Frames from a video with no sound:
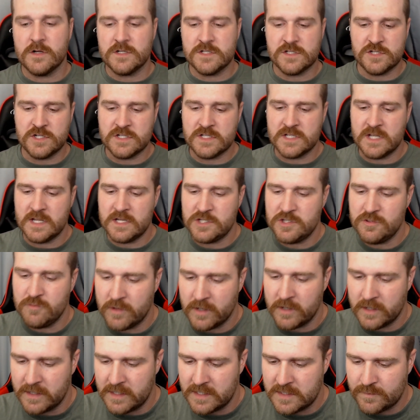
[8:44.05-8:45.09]
just get you one of
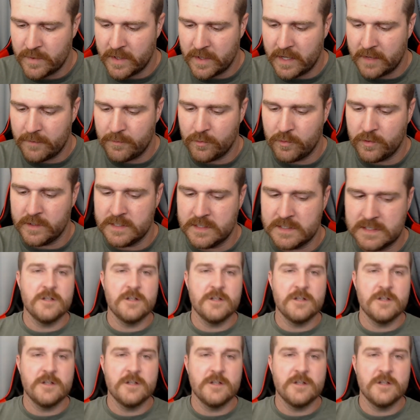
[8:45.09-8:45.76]
these bad boys.